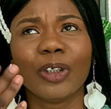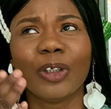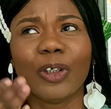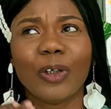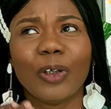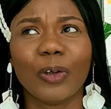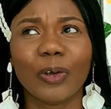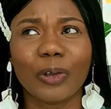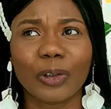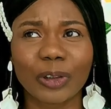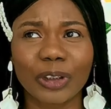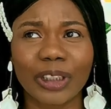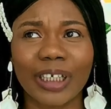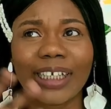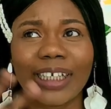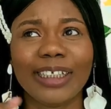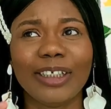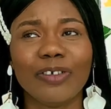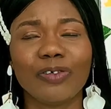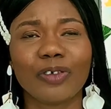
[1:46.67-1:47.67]
Lord, you
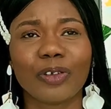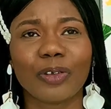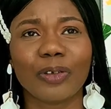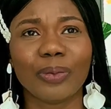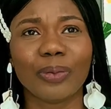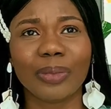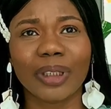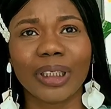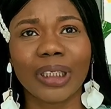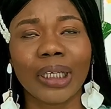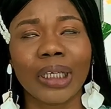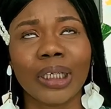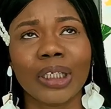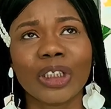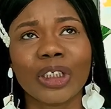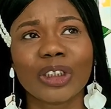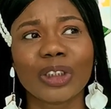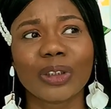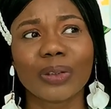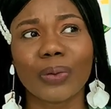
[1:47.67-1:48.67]
can lift through me.
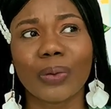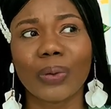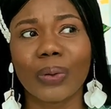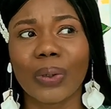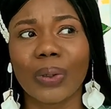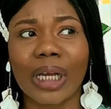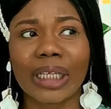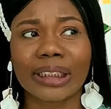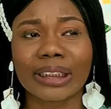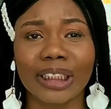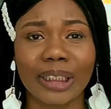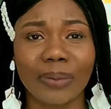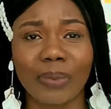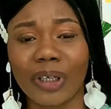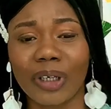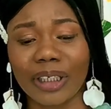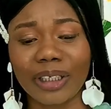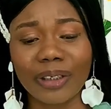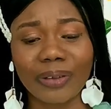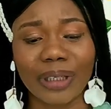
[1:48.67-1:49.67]
So, as an
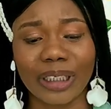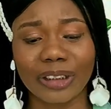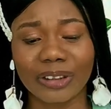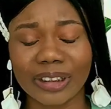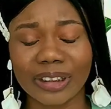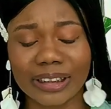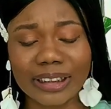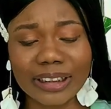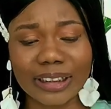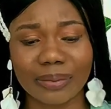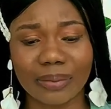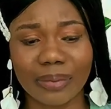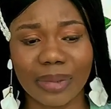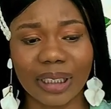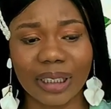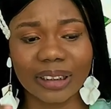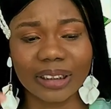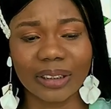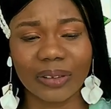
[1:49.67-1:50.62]
evil girl, I just did the math.